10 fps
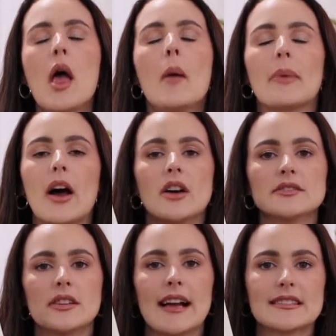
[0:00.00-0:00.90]
but I
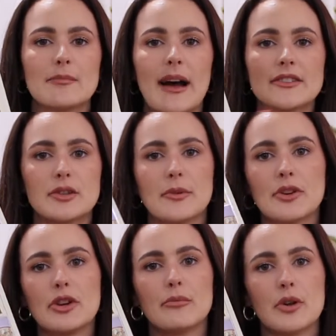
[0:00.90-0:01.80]
also like to buy super
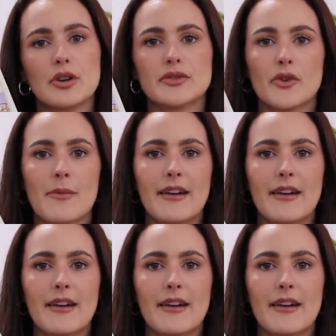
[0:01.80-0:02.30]
cute books for